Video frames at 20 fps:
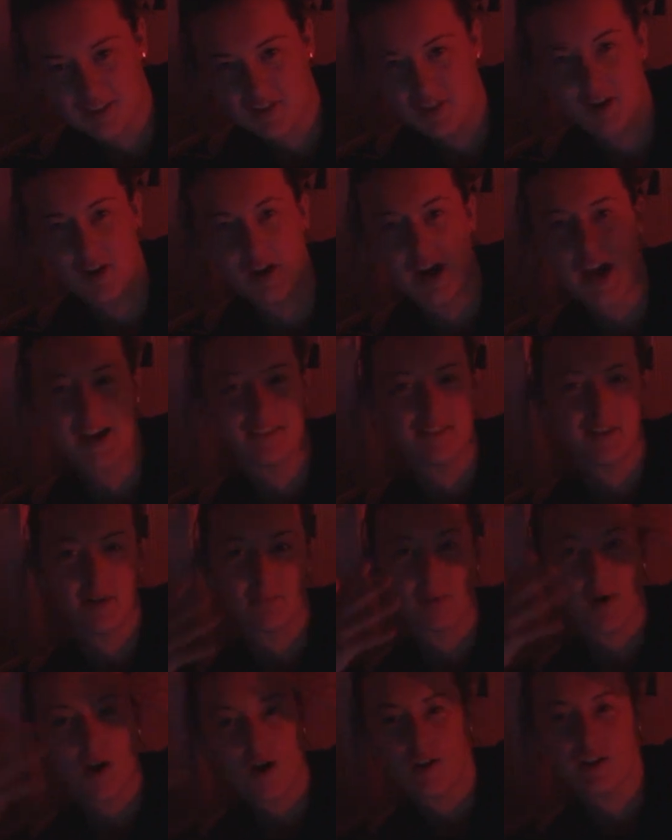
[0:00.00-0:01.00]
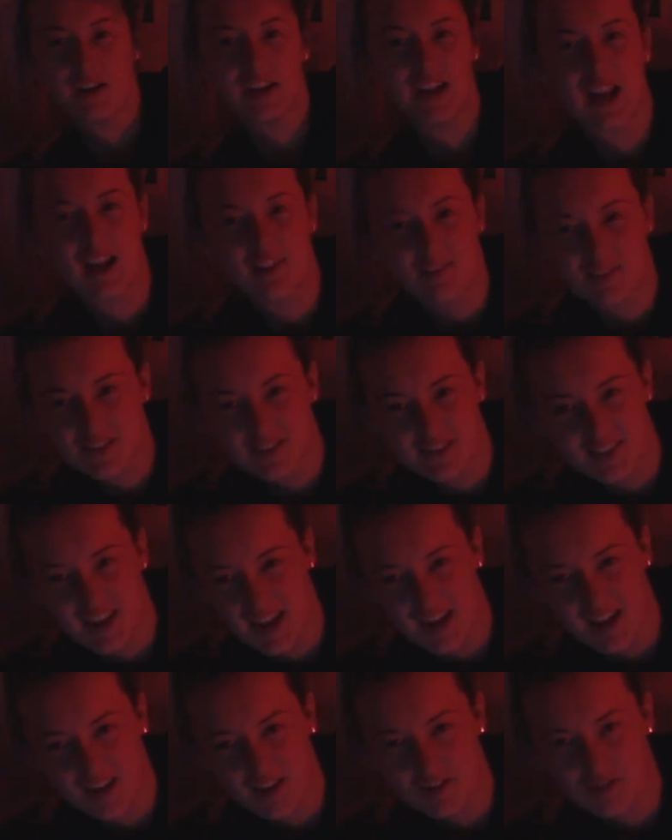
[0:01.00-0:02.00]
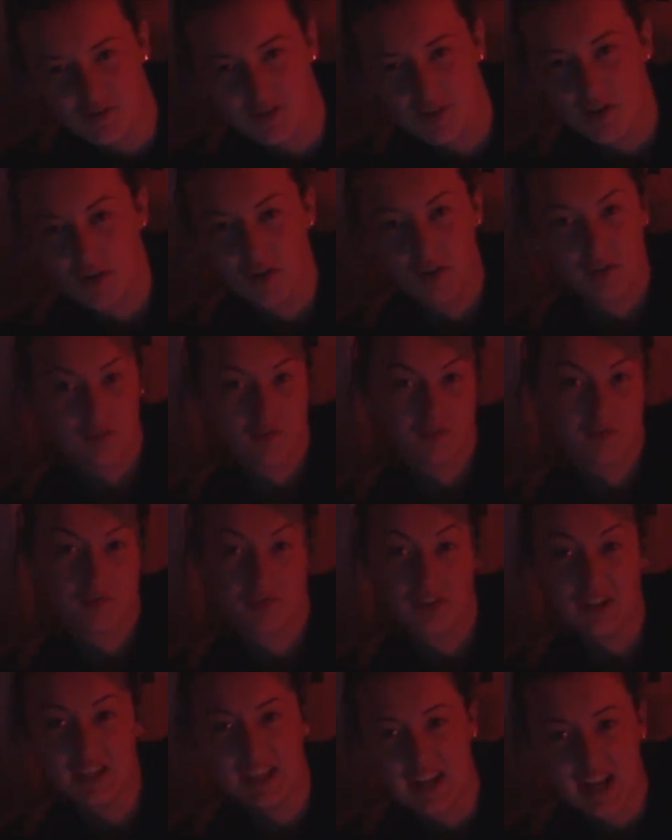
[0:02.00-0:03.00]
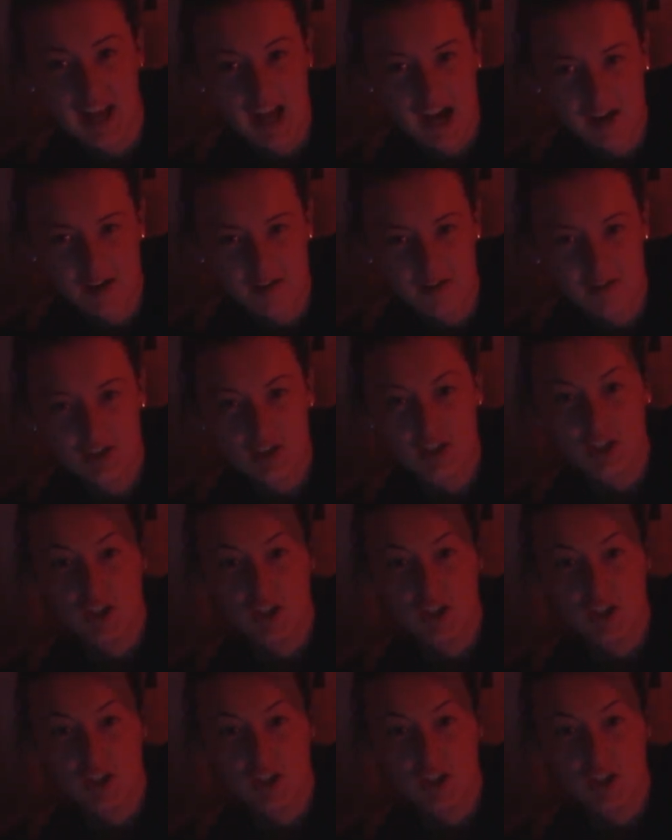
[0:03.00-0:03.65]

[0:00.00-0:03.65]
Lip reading: They're all having a party downstairs, freaking out,